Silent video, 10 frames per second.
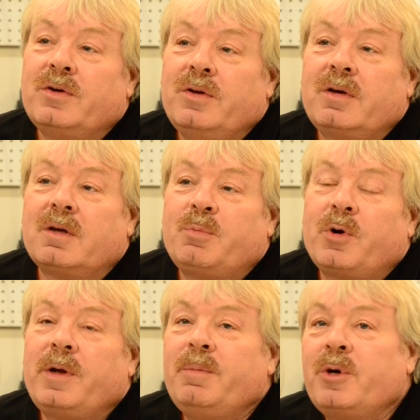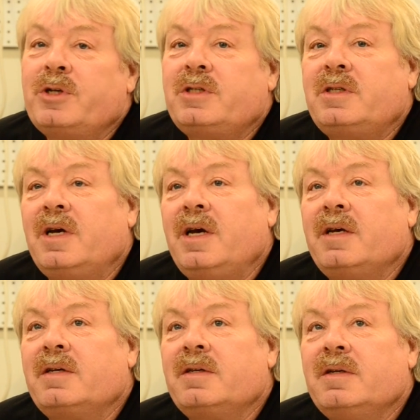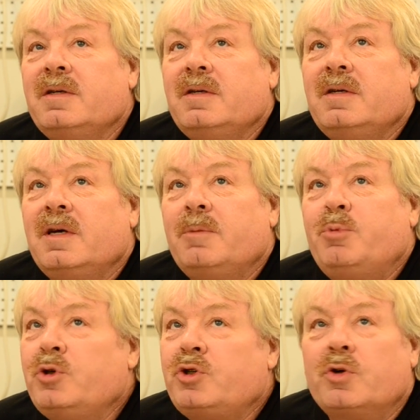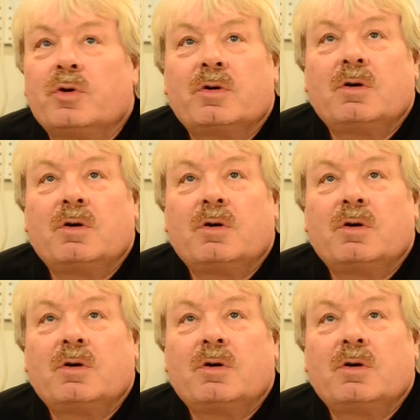You can pretty much take and put your